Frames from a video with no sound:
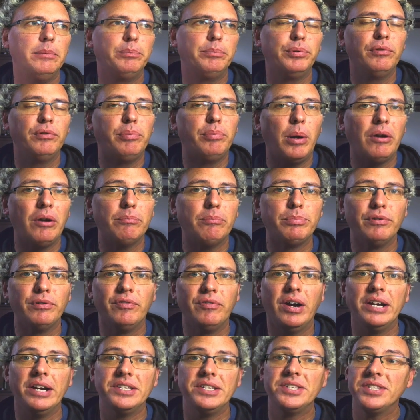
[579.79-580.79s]
pro
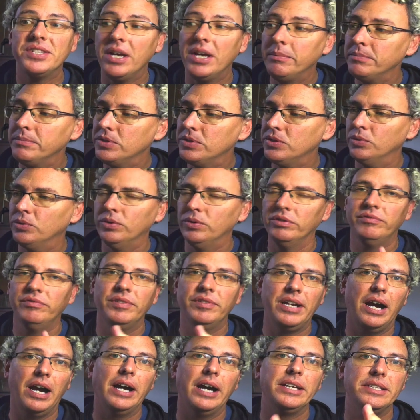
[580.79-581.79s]
provide some sort of
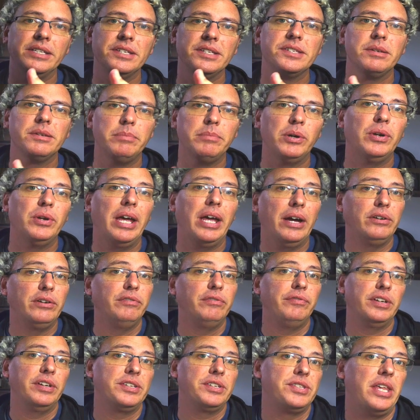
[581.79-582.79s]
guidance about how to
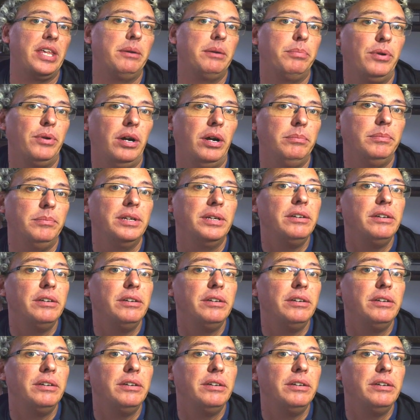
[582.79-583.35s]
fix that problem?